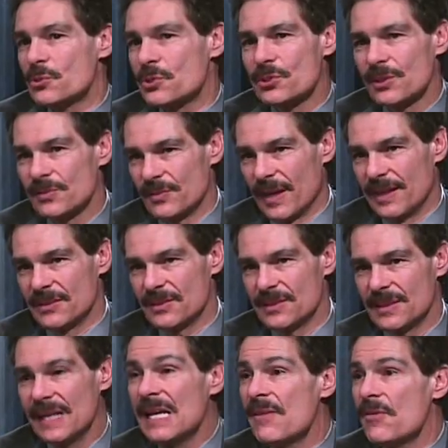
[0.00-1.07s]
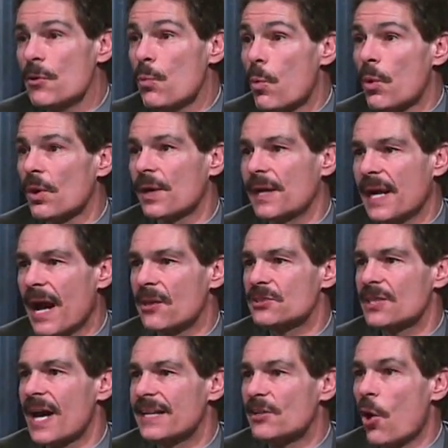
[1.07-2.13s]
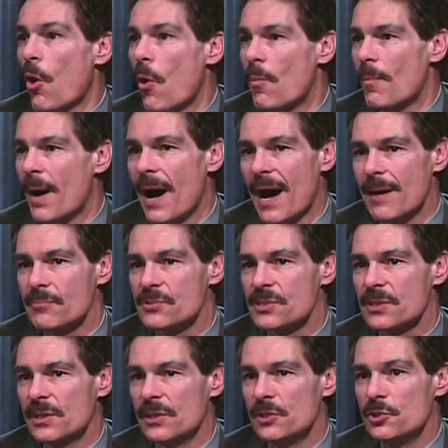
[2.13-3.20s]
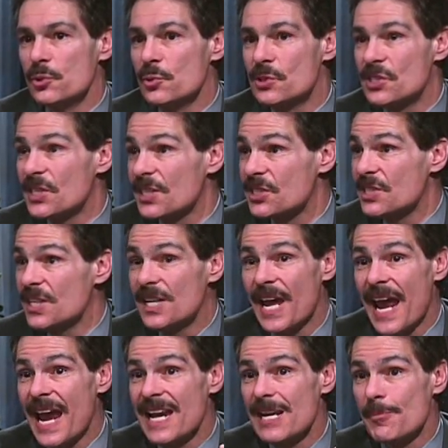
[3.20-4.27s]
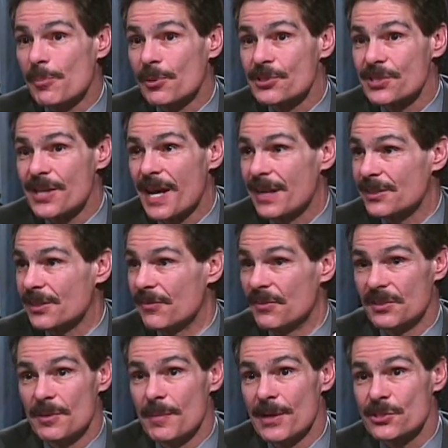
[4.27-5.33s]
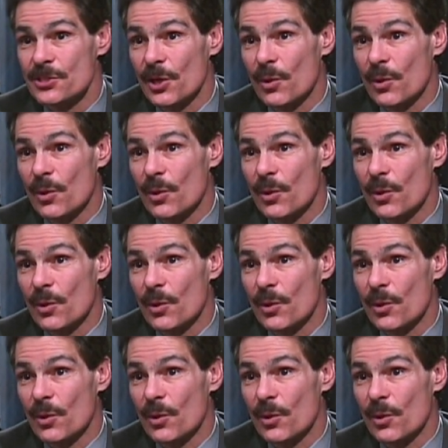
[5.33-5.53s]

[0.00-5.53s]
surveys, even working outside the home moms do 60 to 80% of the domestic